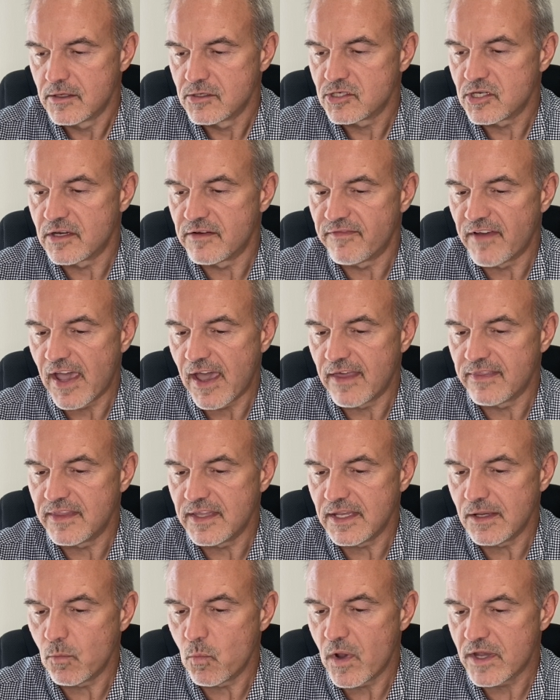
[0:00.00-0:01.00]
to divide
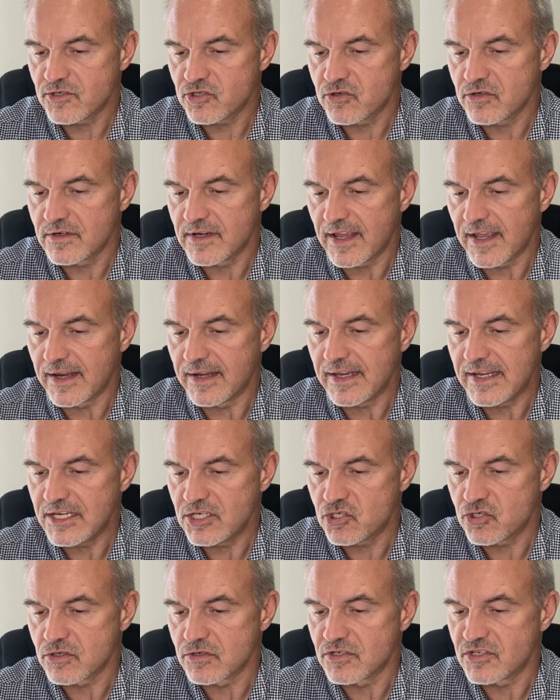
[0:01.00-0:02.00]
the western and eastern